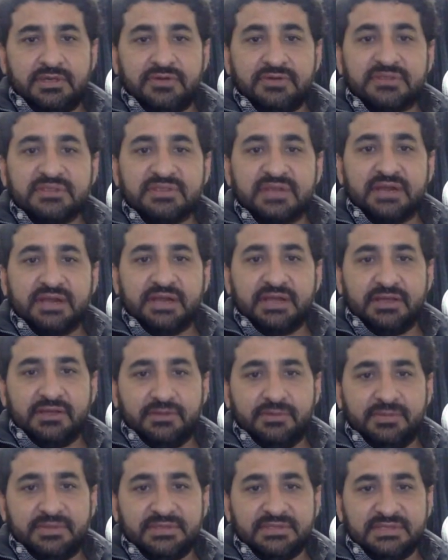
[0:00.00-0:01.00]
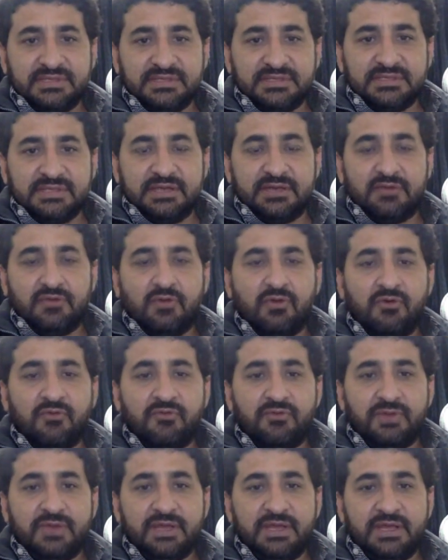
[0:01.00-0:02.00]
starting your business, and
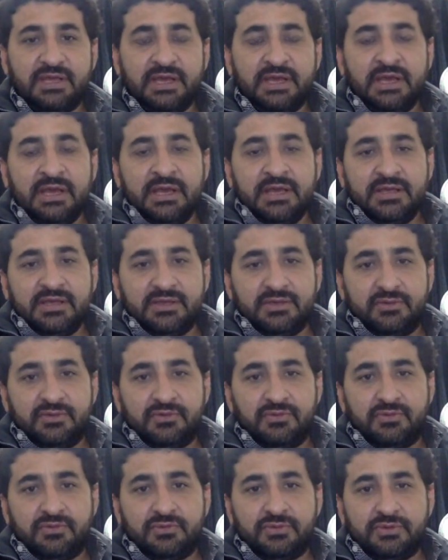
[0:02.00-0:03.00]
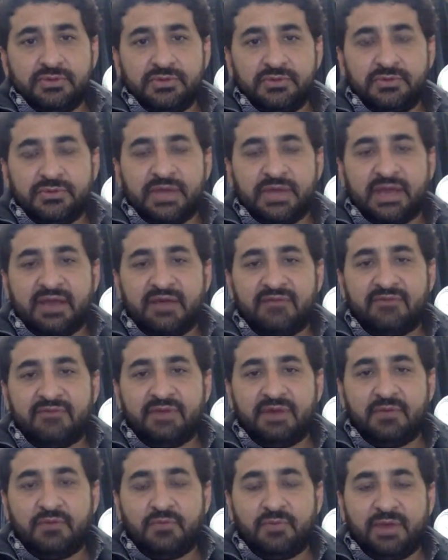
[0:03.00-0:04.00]
hopefully you would have
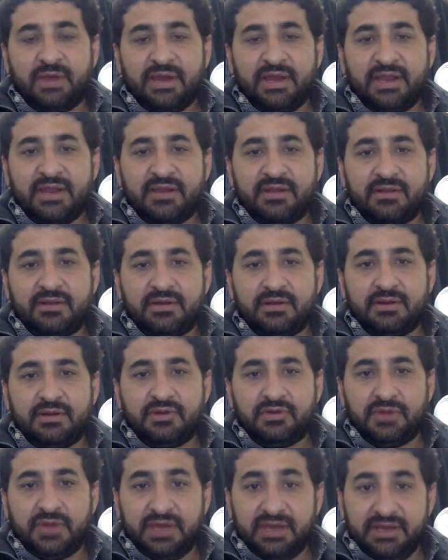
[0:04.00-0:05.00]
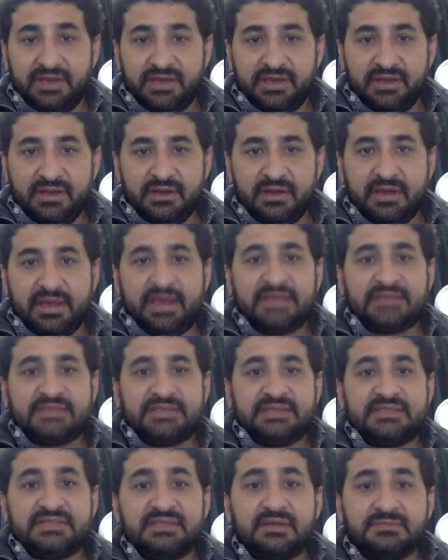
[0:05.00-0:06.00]
a very good idea, as
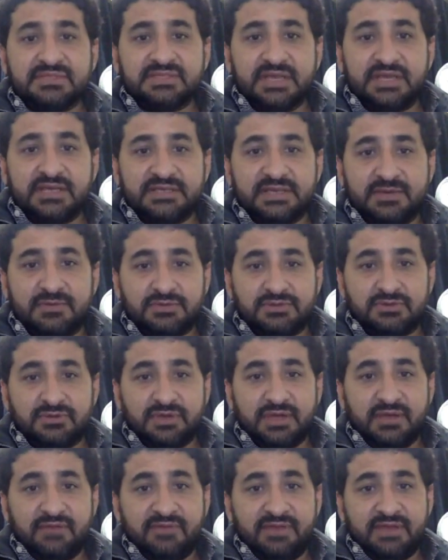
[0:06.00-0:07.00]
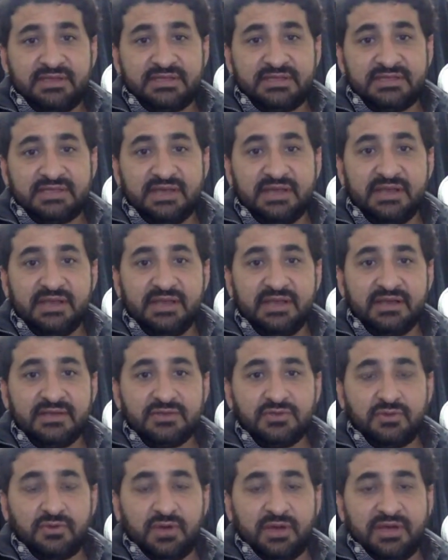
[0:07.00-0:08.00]
at some stage I was not having this idea,
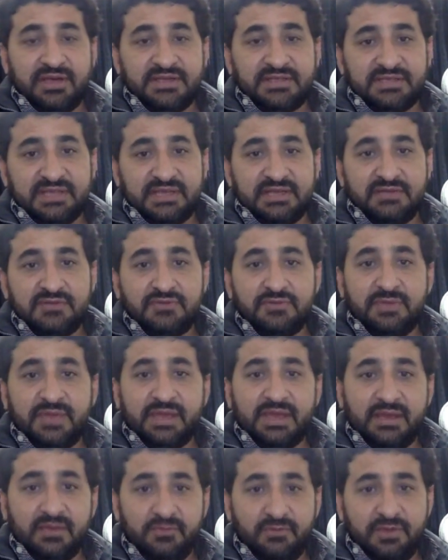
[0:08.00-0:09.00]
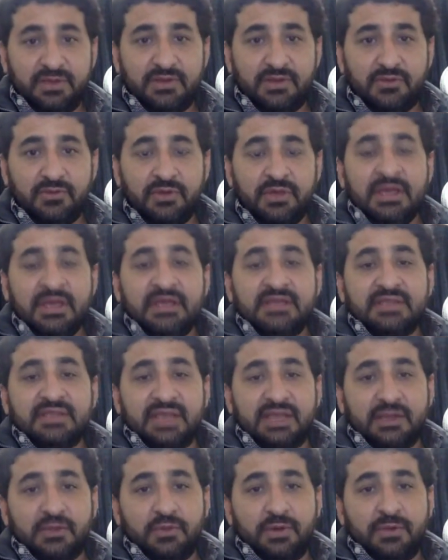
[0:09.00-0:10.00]
so I decided to make a video.
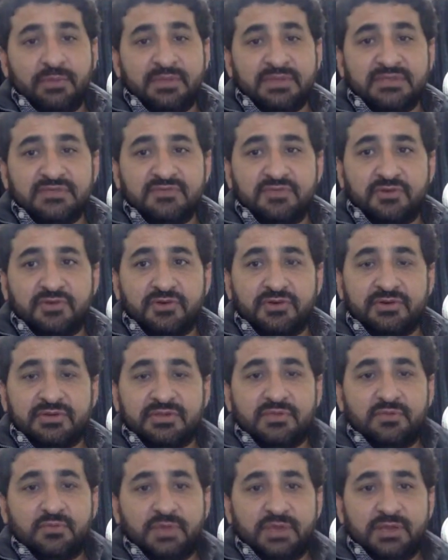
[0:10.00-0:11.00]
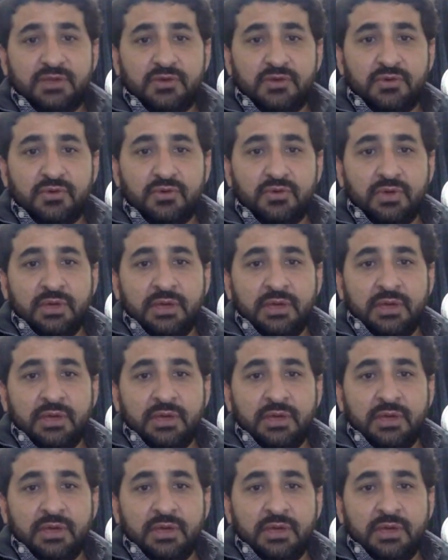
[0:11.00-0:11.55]
Thank you very much for the video,